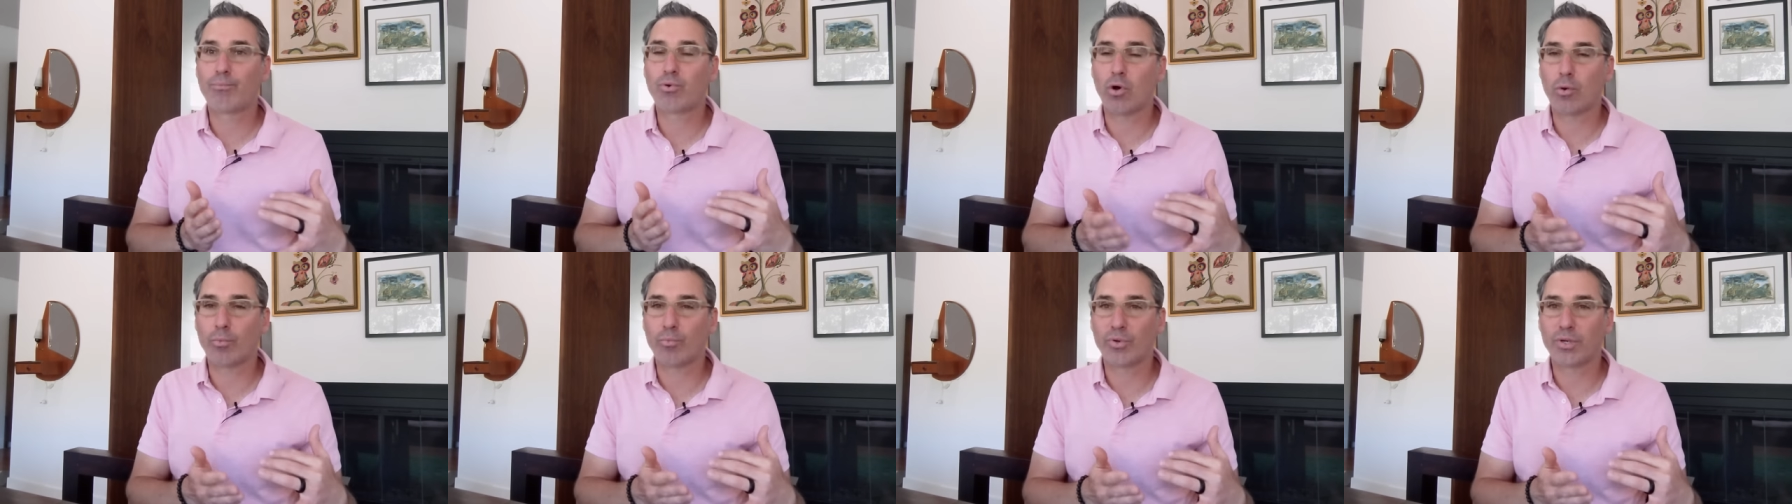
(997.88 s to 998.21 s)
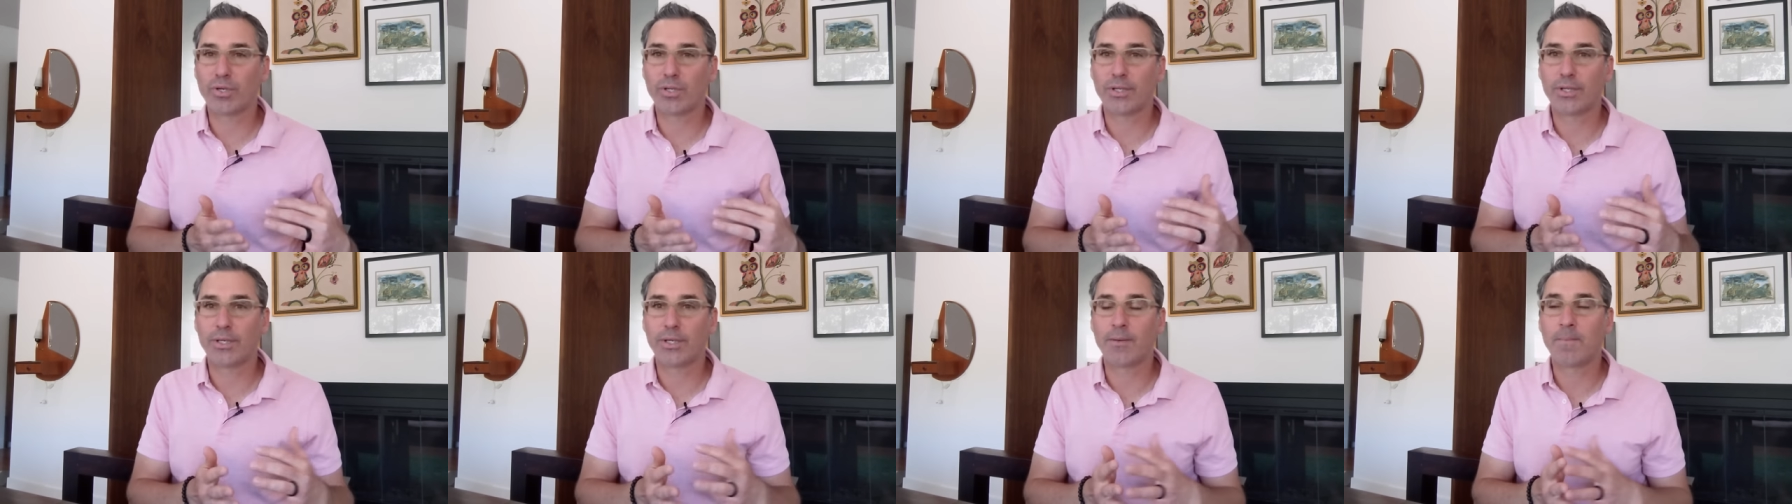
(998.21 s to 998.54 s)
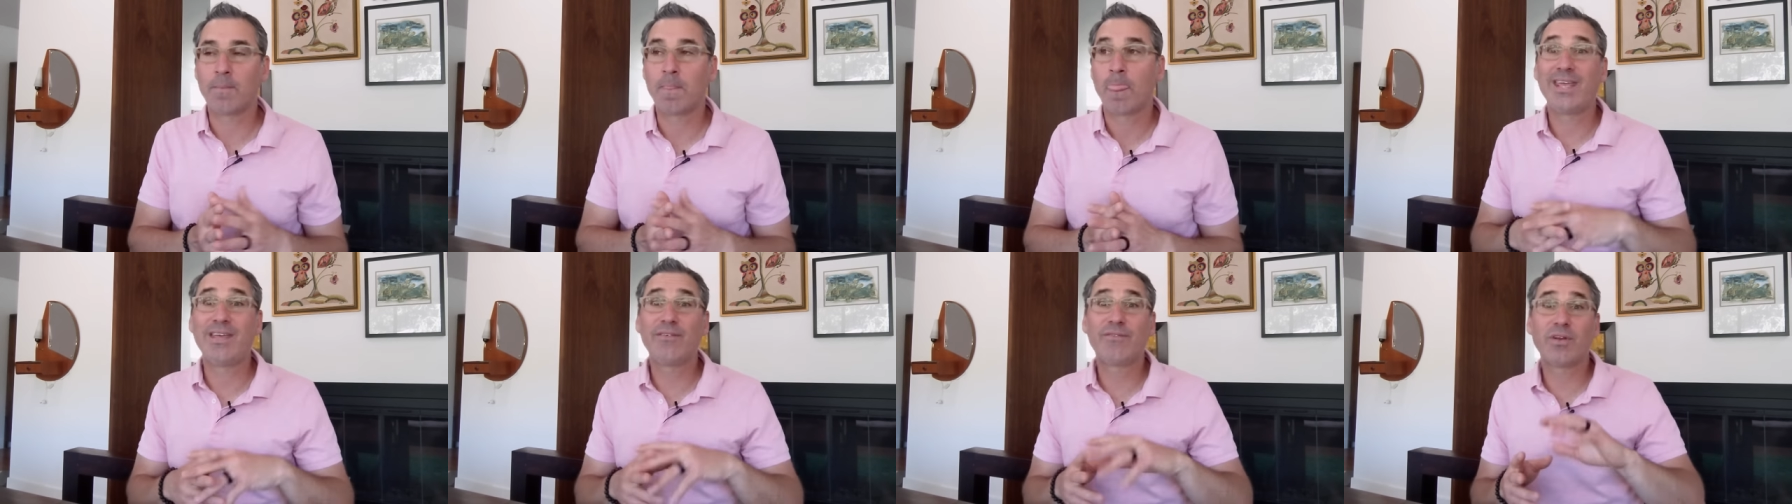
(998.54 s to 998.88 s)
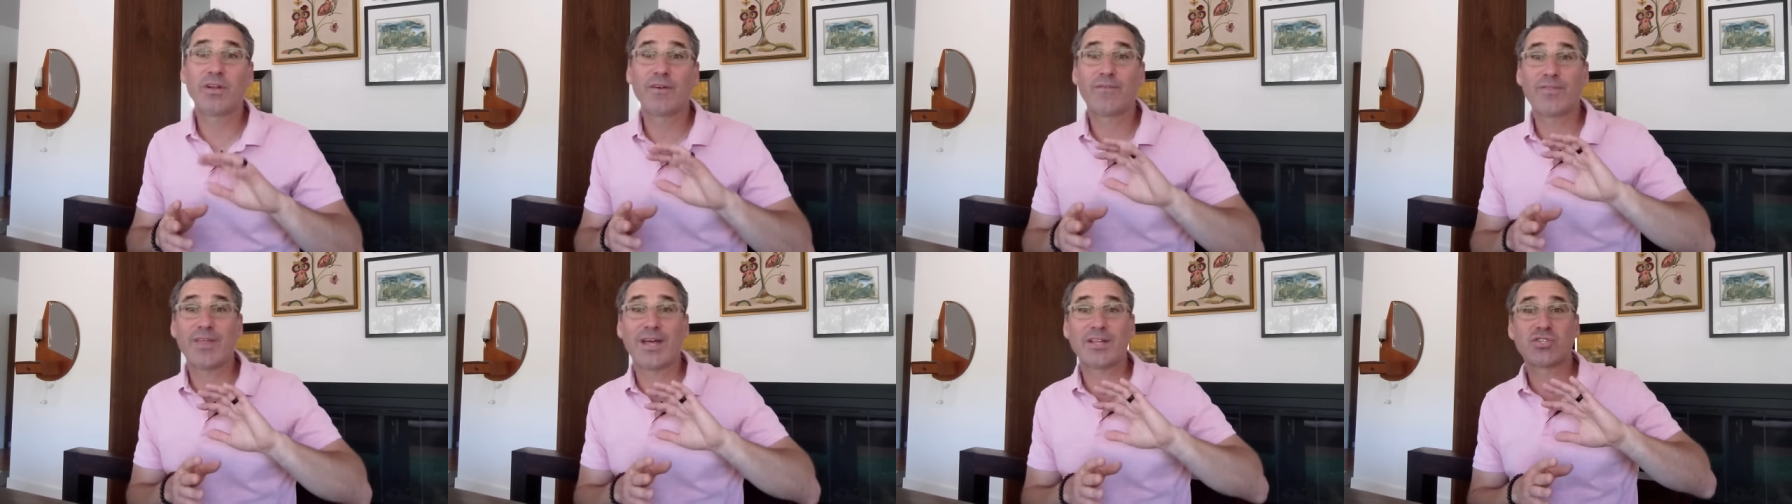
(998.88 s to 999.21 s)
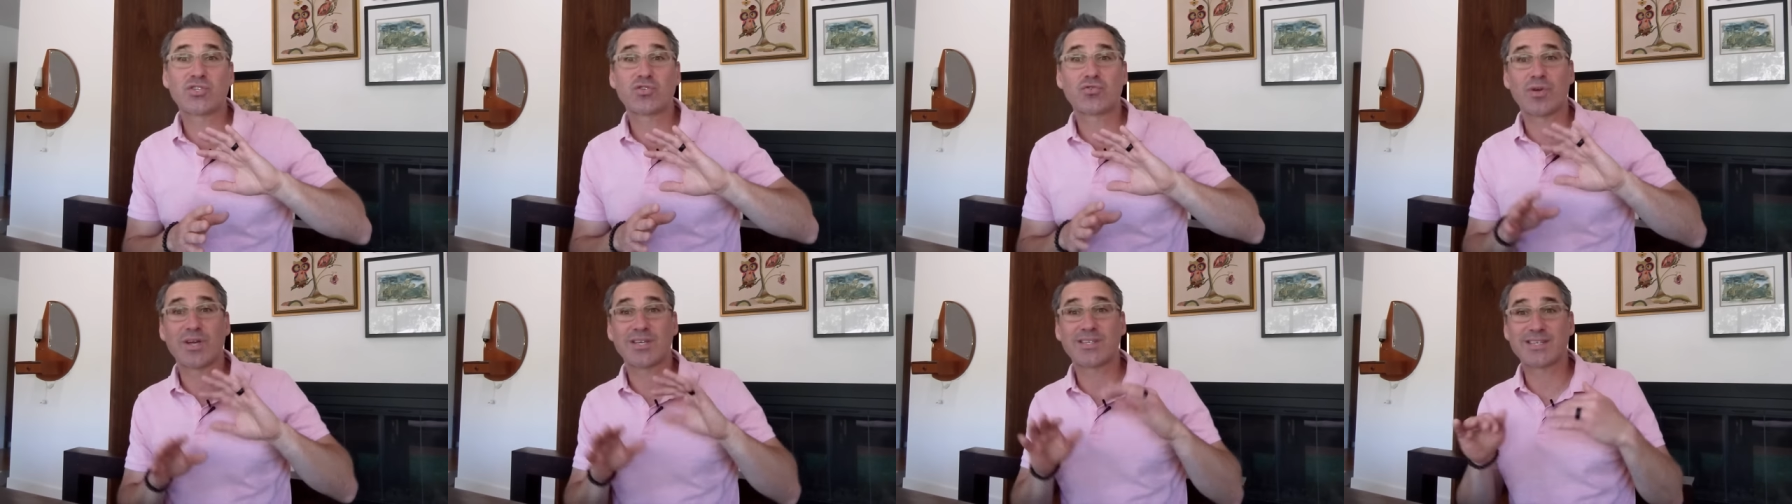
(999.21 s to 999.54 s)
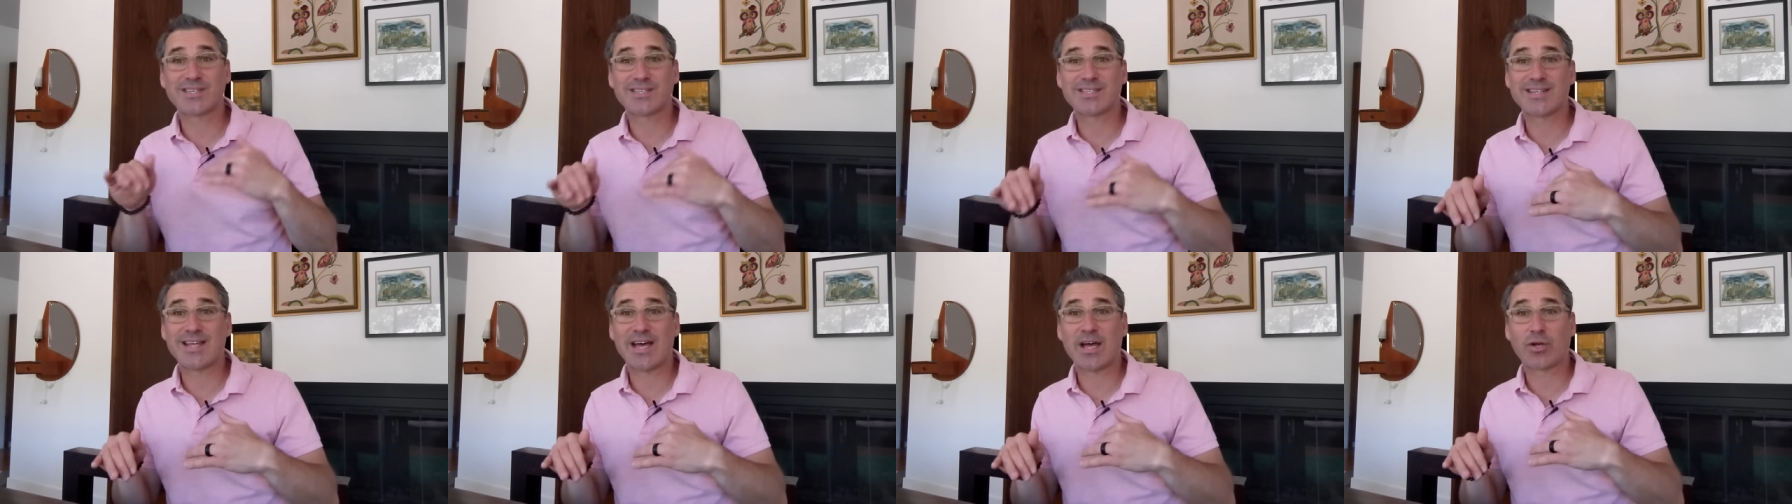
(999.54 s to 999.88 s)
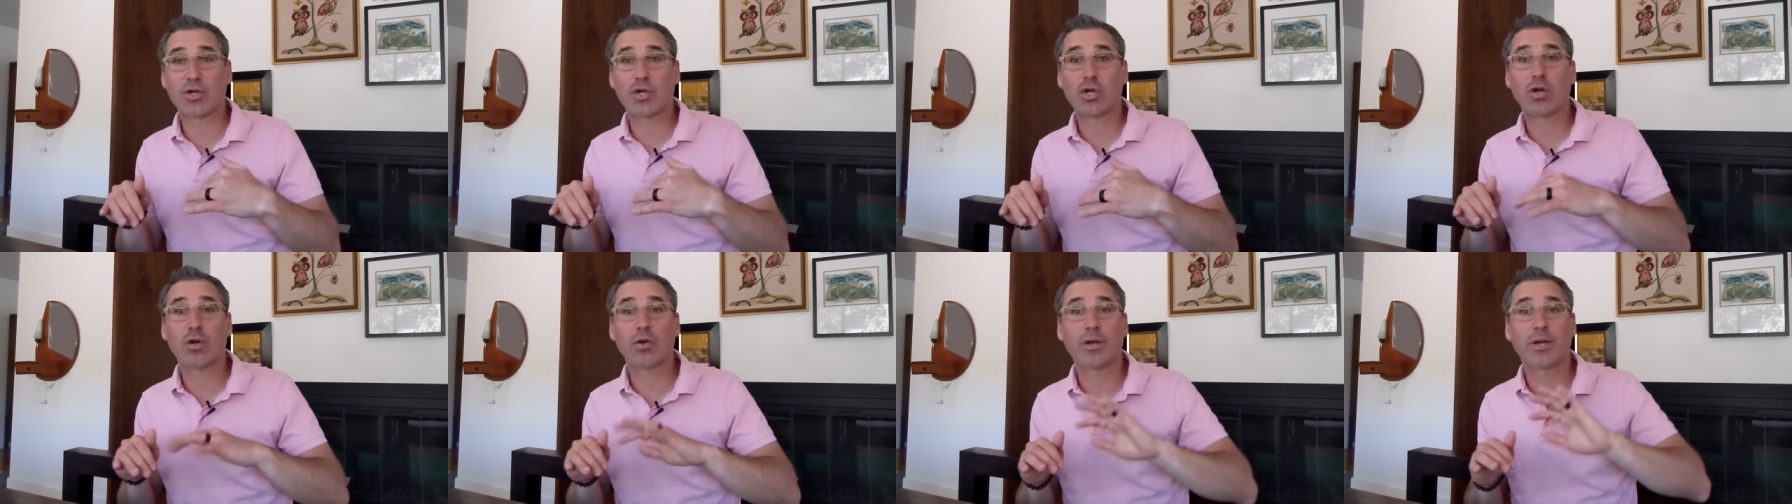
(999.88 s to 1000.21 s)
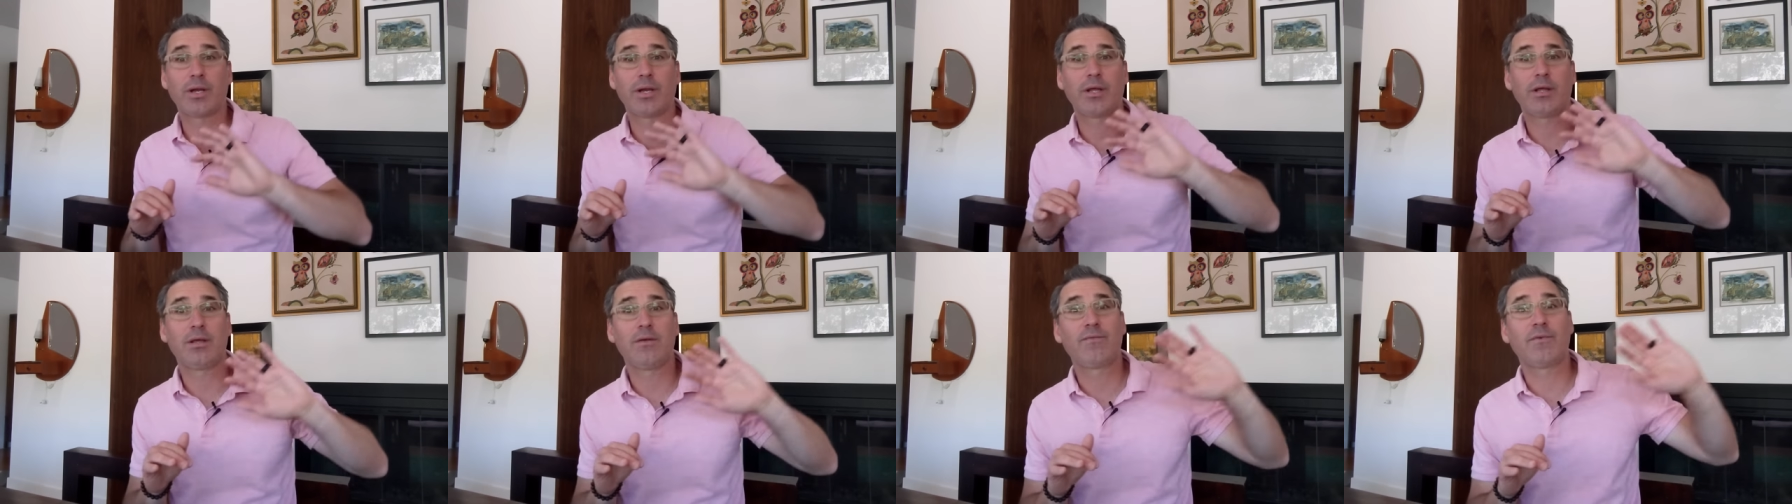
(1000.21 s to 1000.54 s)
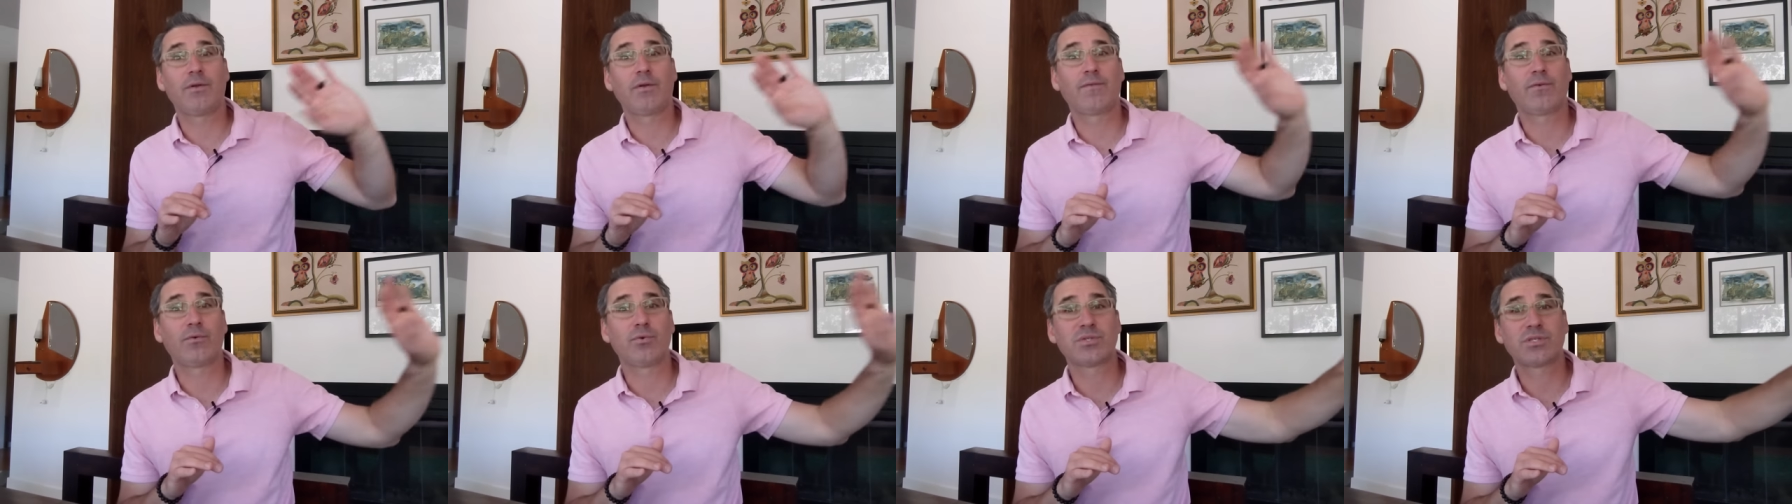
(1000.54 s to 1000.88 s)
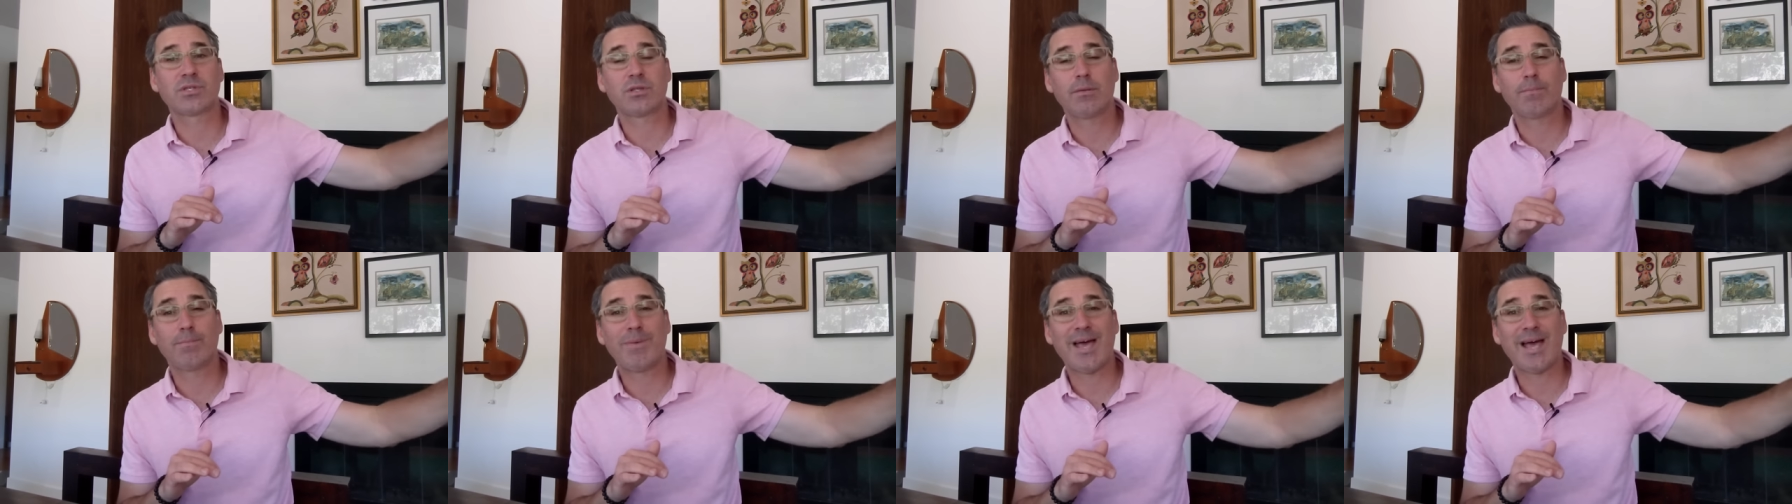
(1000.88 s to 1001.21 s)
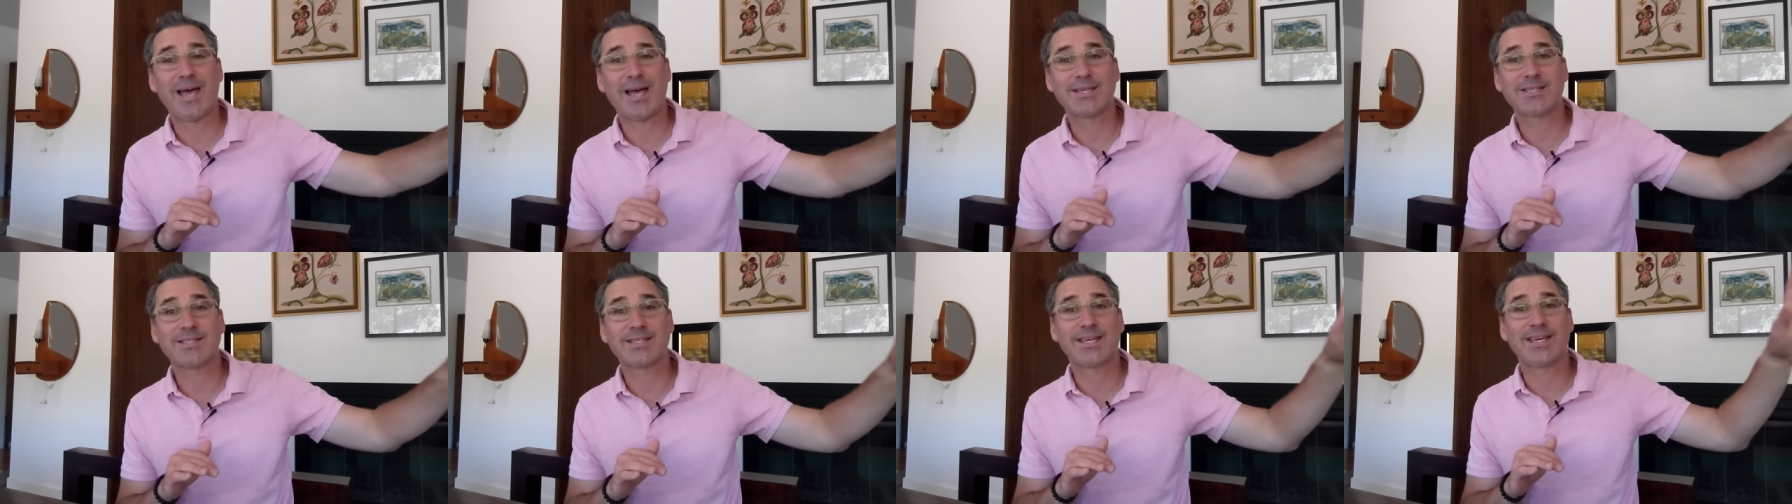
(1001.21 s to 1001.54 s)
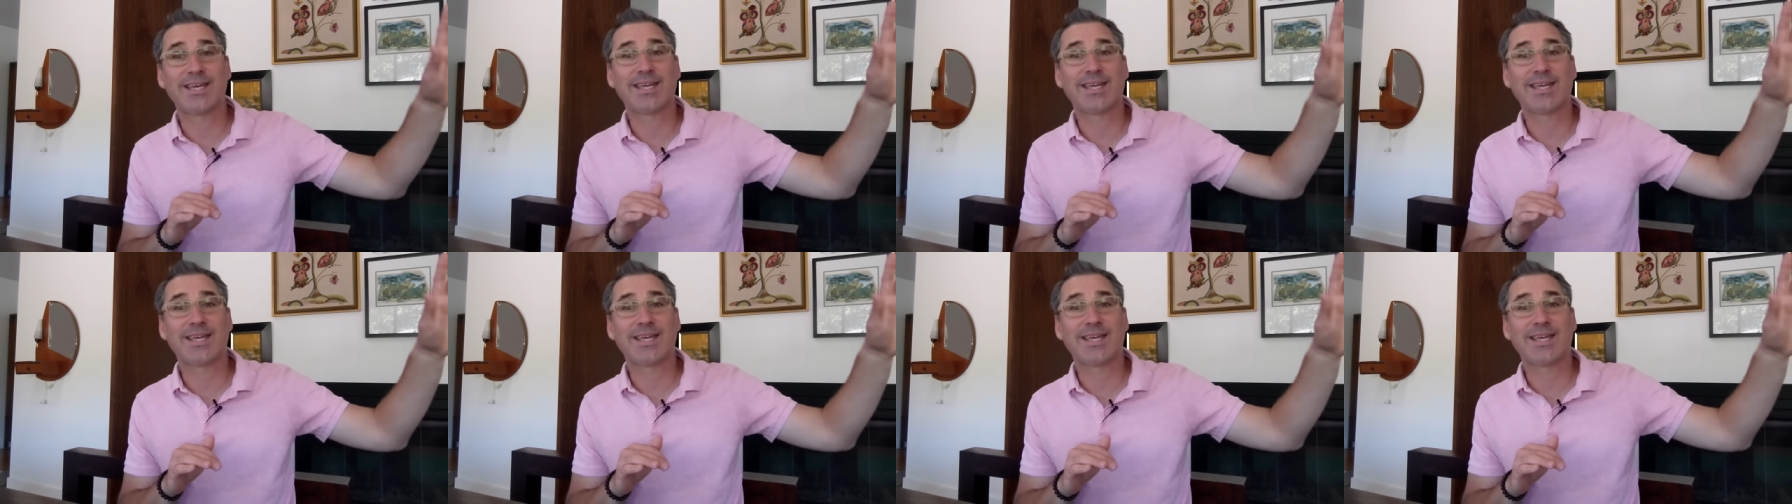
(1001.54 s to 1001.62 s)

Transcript: appropriately, even if that stress is not current, even if it was in the past,